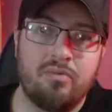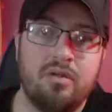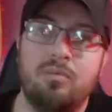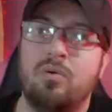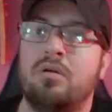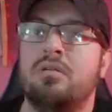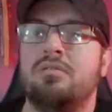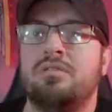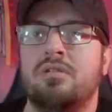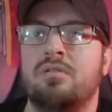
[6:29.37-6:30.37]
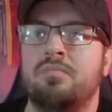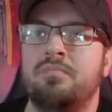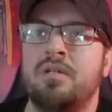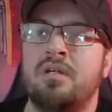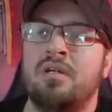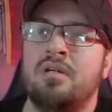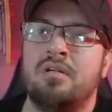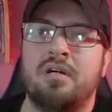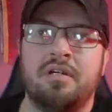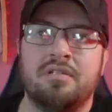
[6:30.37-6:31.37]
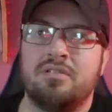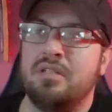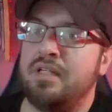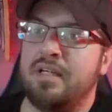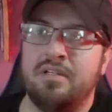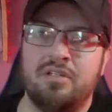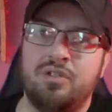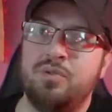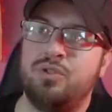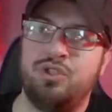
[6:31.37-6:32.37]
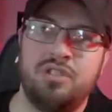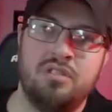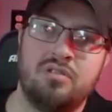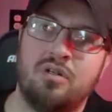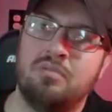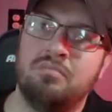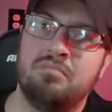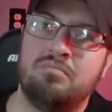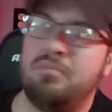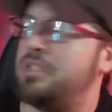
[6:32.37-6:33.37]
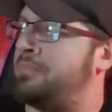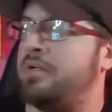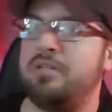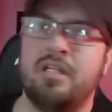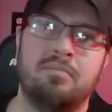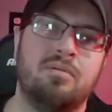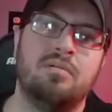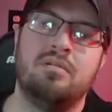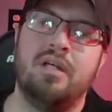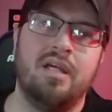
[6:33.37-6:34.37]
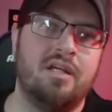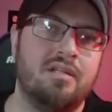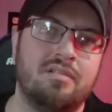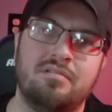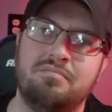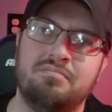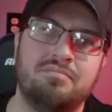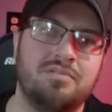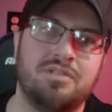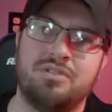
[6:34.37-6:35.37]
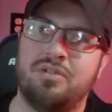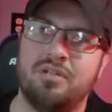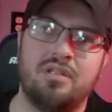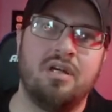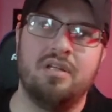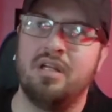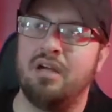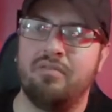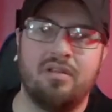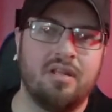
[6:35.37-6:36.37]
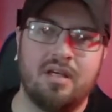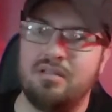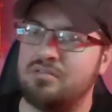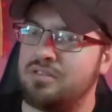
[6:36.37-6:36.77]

more. So I just laid down a huge sheet on my spare table and just started cutting everything out.